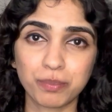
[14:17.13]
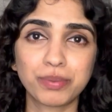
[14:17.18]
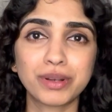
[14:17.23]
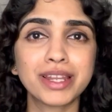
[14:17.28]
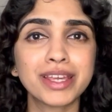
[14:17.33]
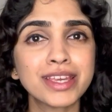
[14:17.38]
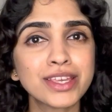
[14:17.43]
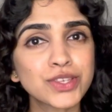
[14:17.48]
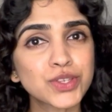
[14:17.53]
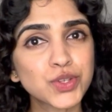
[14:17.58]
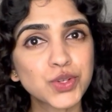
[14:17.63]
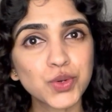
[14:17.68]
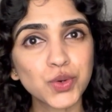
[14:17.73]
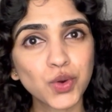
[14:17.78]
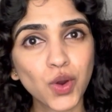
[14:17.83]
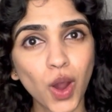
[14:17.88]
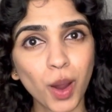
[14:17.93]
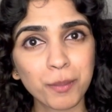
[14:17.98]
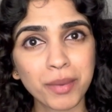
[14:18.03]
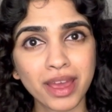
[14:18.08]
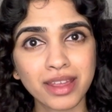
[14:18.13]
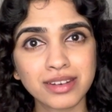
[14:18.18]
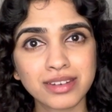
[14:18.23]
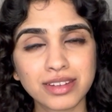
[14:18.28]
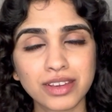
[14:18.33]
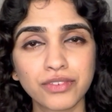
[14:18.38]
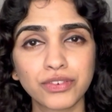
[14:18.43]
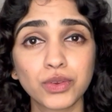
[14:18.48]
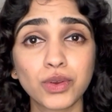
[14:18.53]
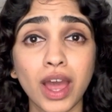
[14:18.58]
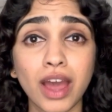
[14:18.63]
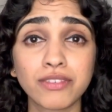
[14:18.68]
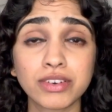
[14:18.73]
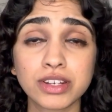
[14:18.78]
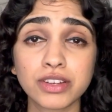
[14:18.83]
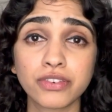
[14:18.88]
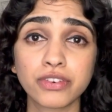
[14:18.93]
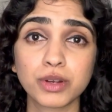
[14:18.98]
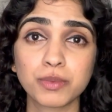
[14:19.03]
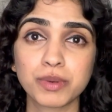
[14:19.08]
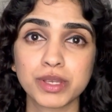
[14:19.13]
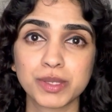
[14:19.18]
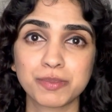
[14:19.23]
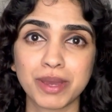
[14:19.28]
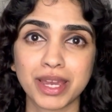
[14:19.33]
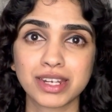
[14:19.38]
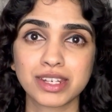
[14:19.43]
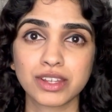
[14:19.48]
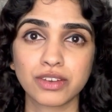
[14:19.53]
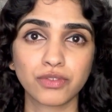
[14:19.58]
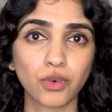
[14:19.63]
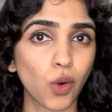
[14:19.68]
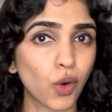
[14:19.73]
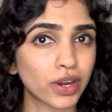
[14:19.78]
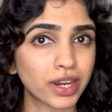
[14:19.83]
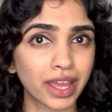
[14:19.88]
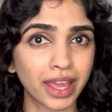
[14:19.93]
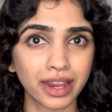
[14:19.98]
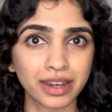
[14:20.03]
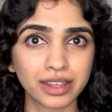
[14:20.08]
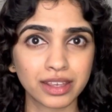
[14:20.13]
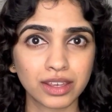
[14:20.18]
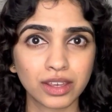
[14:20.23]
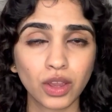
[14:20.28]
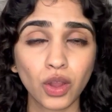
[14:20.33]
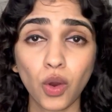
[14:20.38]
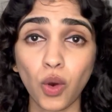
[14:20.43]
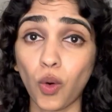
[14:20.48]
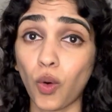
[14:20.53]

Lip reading: Please do comment if you have a different perspective on any